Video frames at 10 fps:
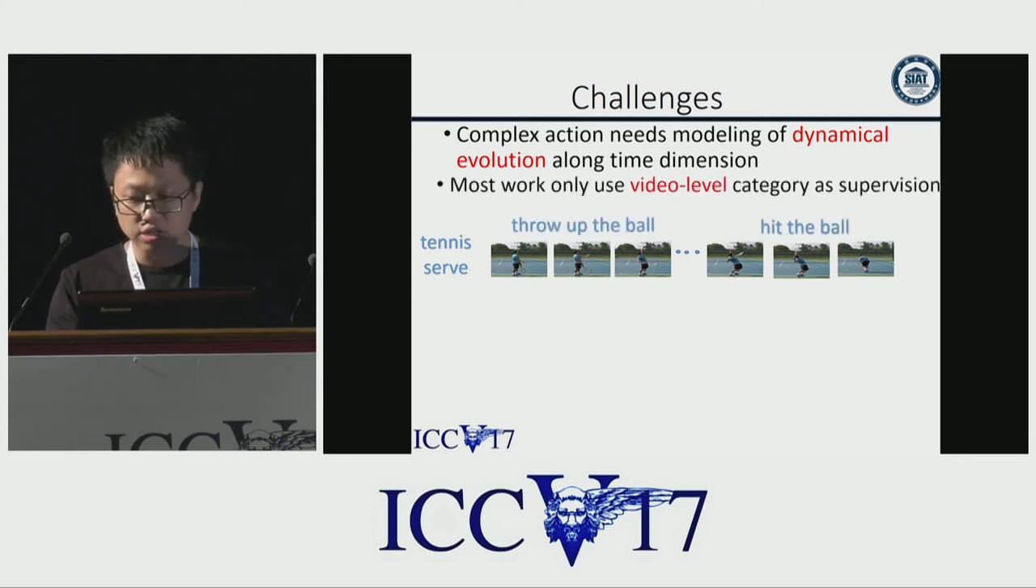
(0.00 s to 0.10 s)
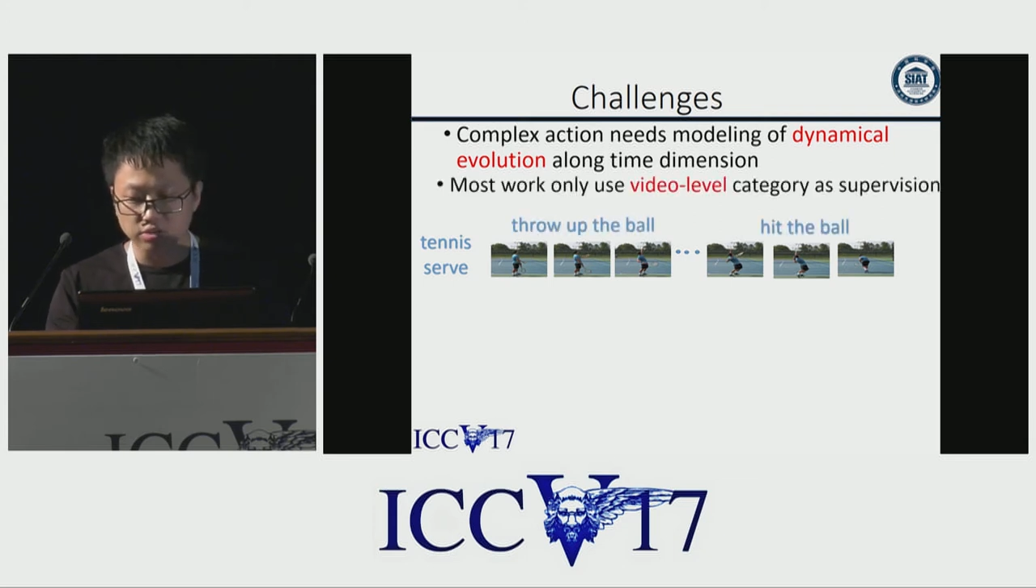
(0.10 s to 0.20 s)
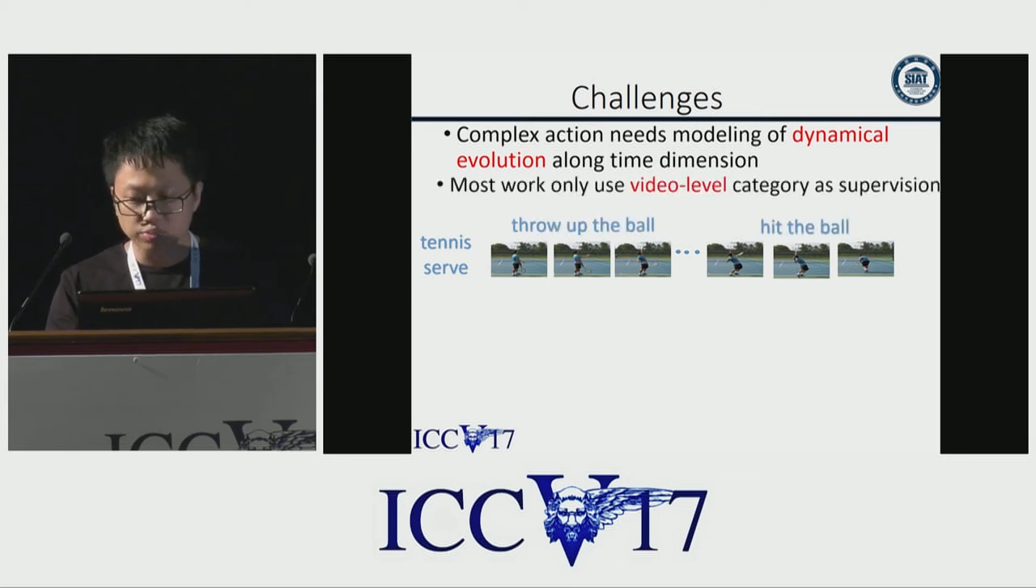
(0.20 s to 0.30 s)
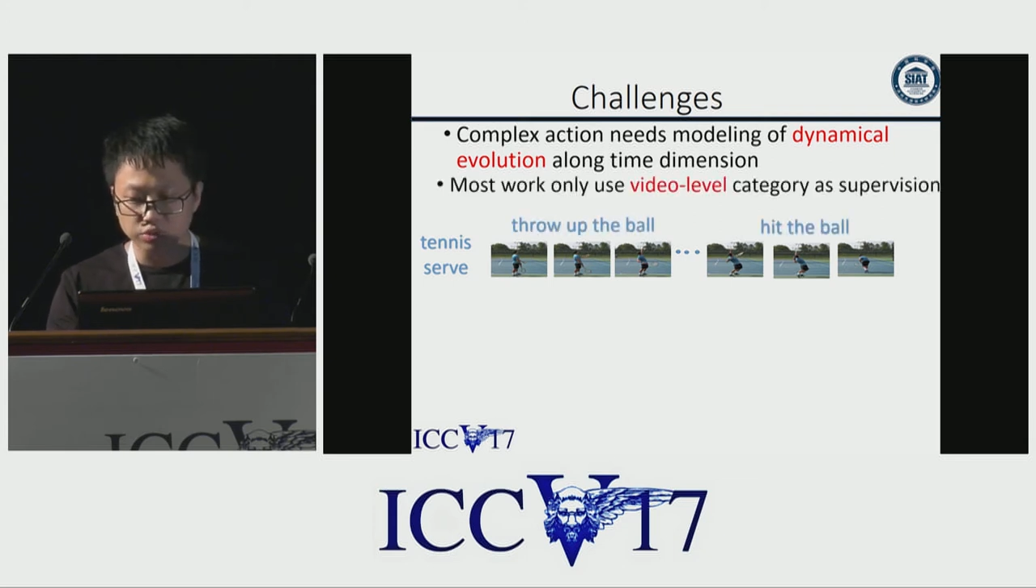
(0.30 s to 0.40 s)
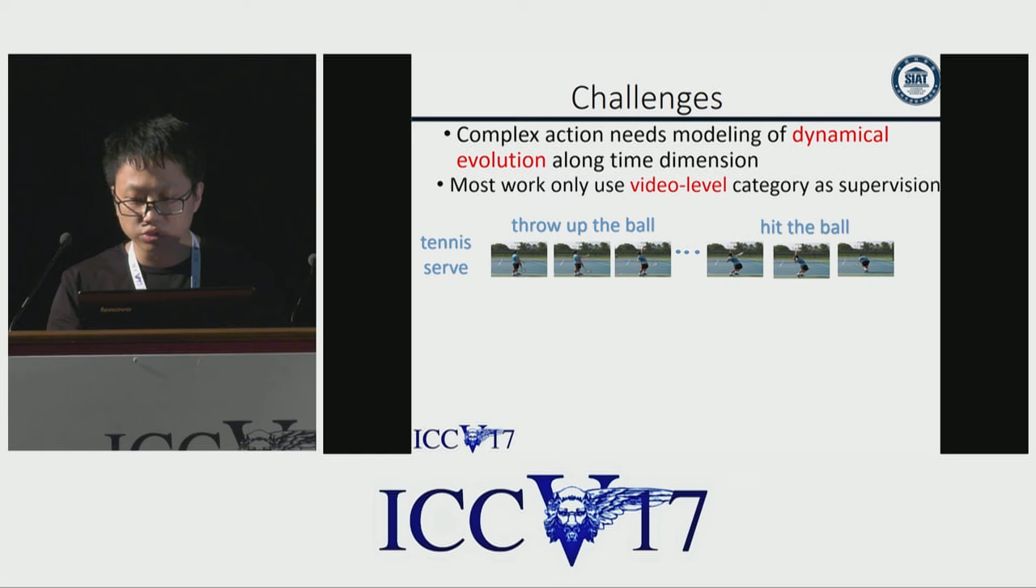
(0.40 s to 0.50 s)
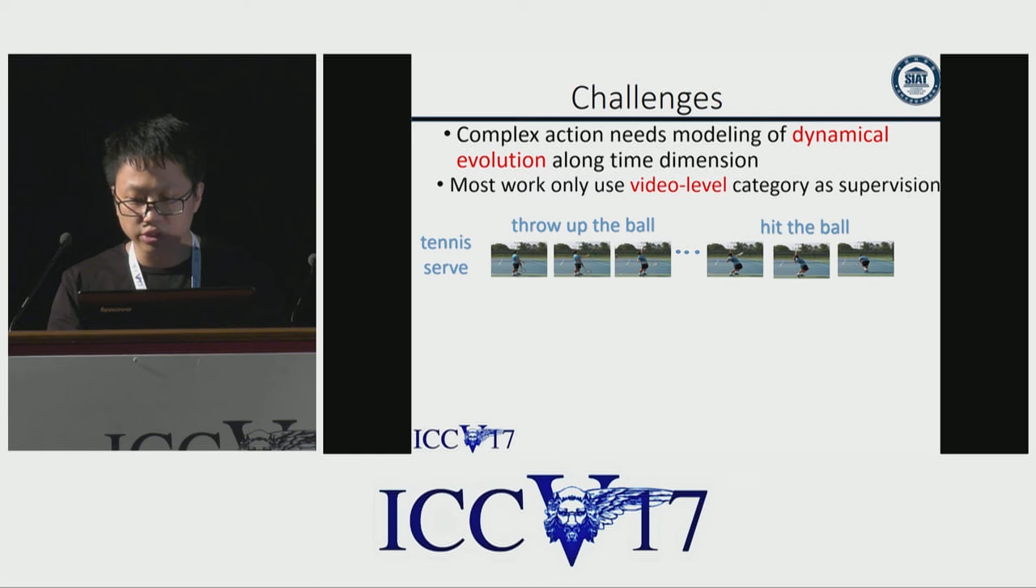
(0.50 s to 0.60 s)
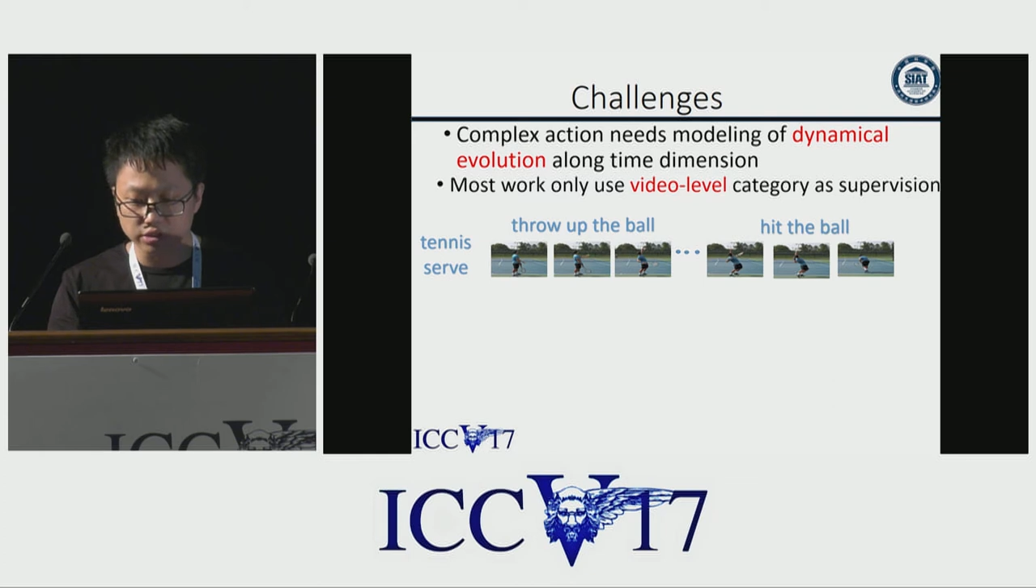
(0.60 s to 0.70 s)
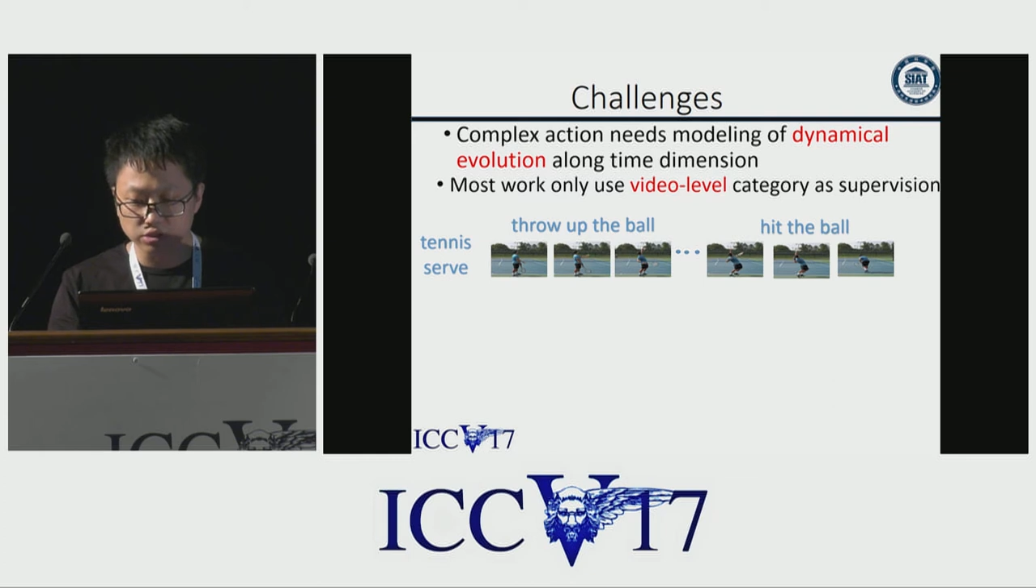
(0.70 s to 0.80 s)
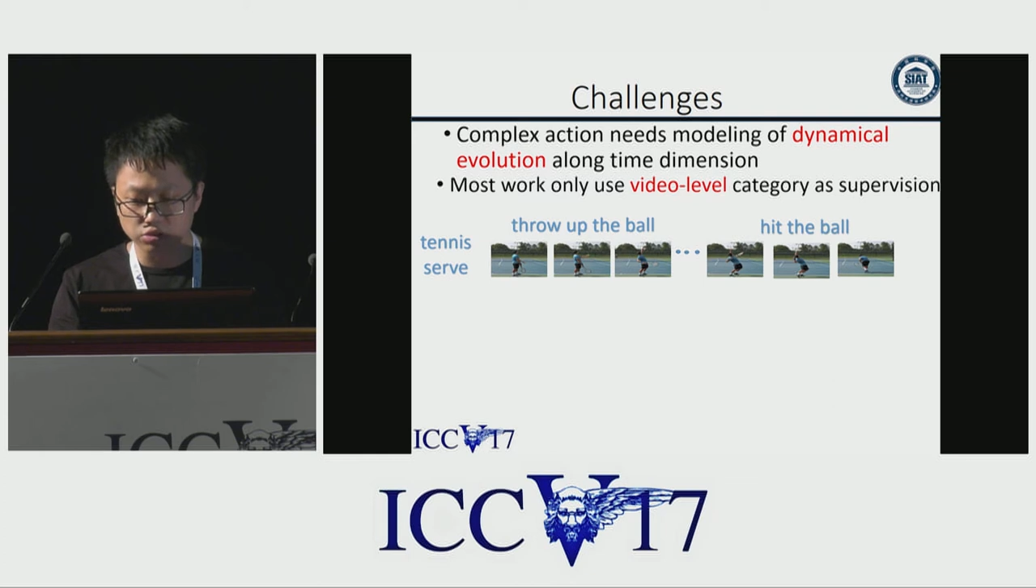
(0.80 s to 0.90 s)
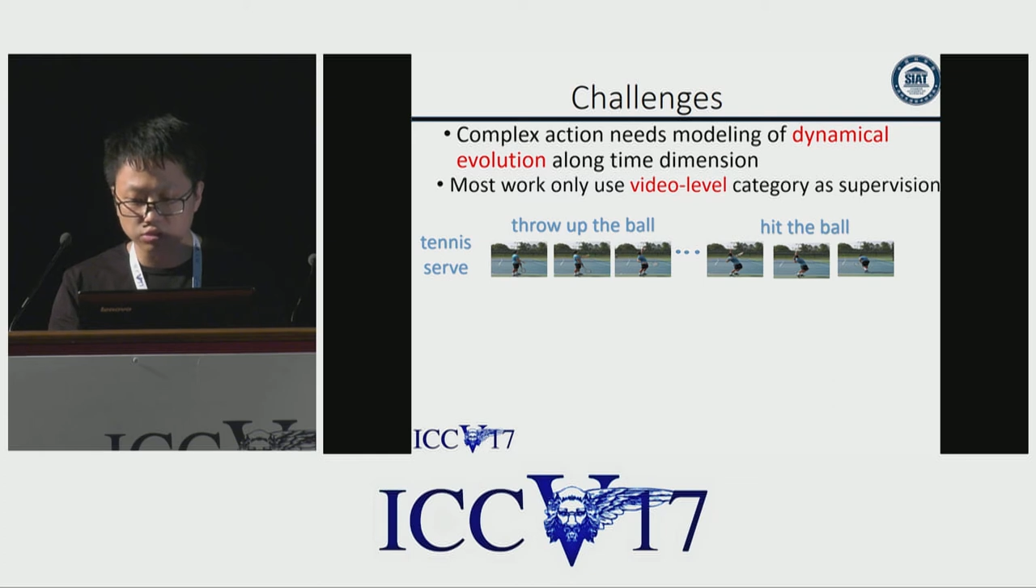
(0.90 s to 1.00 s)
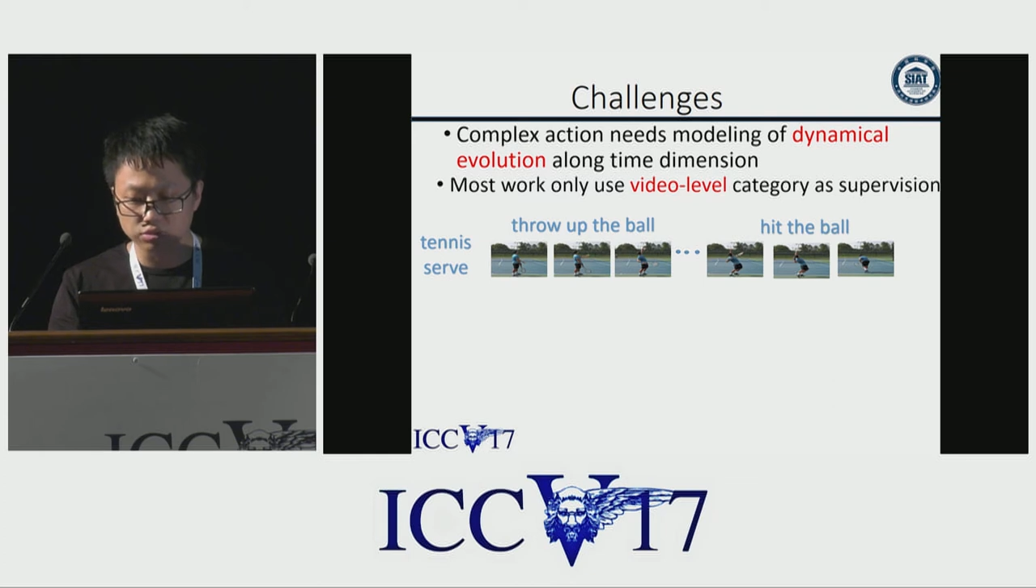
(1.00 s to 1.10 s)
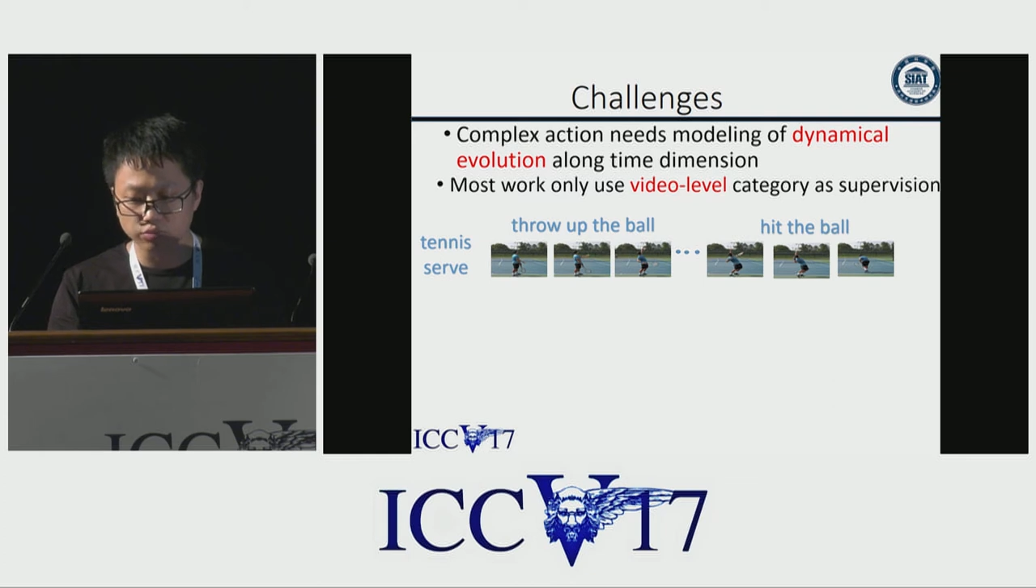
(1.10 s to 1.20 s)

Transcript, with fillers: approaches use